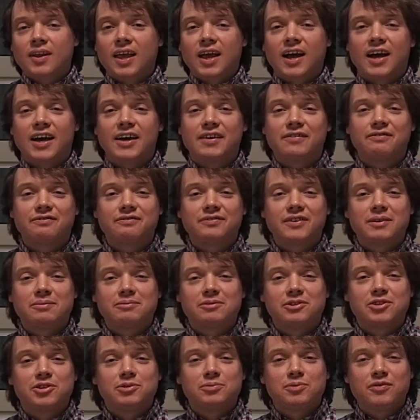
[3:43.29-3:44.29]
I've
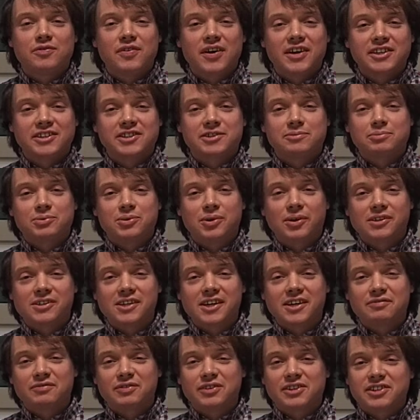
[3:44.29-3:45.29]
supervised the
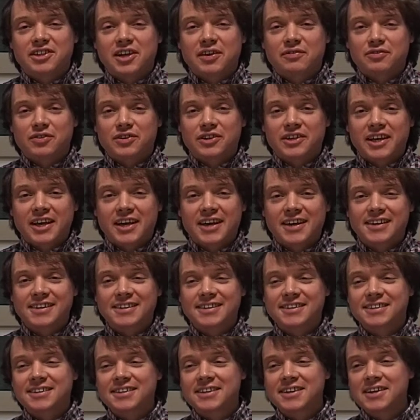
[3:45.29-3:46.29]
project for several
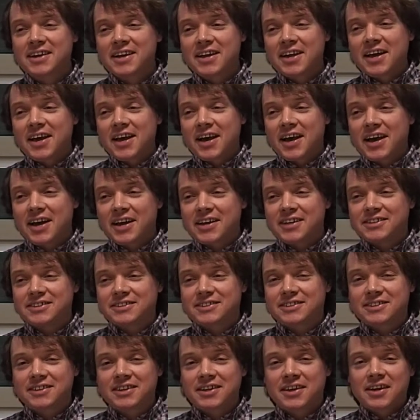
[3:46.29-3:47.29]
years,
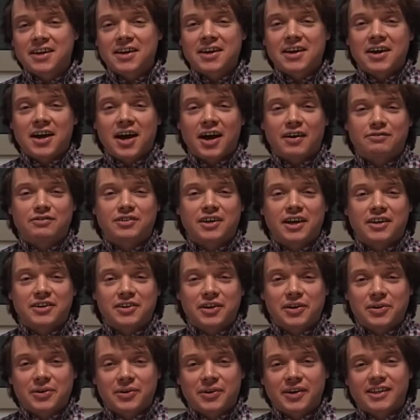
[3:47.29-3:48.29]
and I've taken a
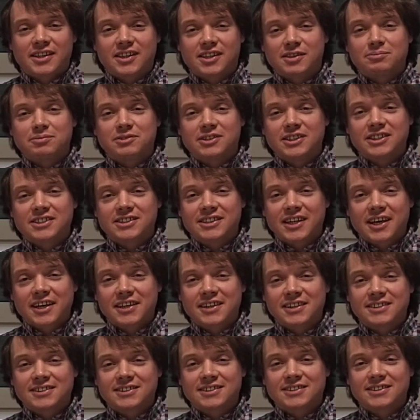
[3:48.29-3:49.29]
look in some detail
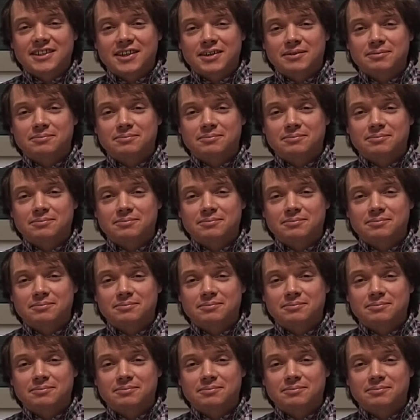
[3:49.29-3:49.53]
at